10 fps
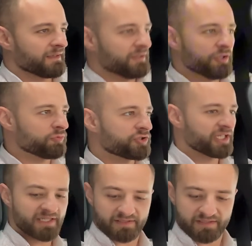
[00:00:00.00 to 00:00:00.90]
No
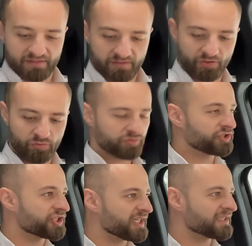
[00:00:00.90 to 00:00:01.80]
chance
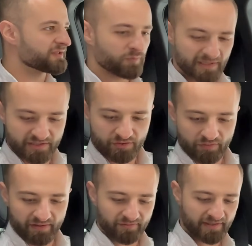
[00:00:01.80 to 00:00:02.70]

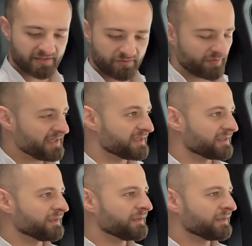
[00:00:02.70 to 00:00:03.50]
whatsoever. That's crazy.